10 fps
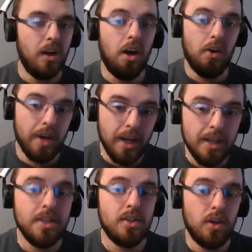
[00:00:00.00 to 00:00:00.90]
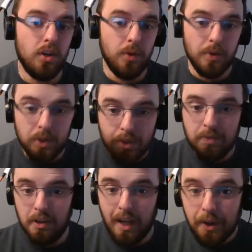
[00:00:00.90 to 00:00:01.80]
Okay, so
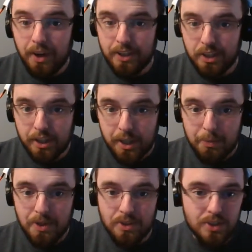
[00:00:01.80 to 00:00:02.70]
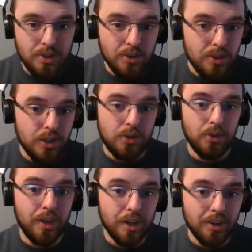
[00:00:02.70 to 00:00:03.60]
you've allowed SJWs to
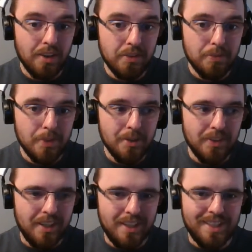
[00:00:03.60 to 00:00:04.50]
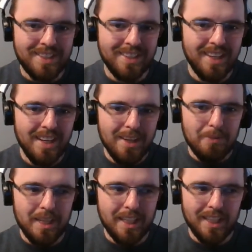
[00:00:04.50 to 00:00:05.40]
destroy your love of movies
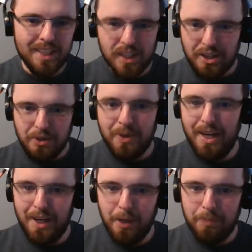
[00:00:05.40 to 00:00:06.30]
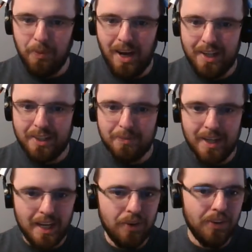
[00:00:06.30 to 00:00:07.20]
because you can't help but watch them
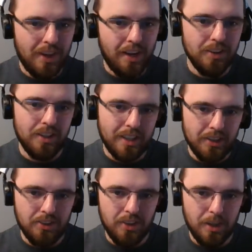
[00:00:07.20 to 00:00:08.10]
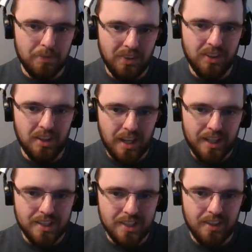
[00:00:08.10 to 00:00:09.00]
now without looking through them with the
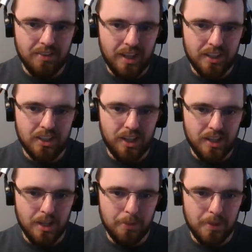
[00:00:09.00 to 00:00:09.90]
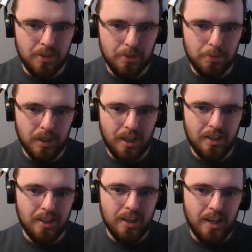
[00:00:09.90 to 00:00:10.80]
lens of SJW
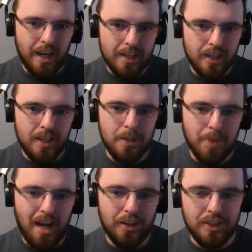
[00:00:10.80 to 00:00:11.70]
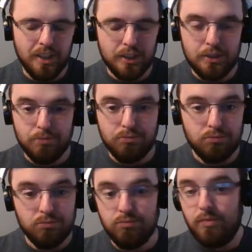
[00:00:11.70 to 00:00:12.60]
identity politics.
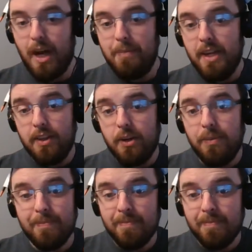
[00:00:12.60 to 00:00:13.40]
Not me, though.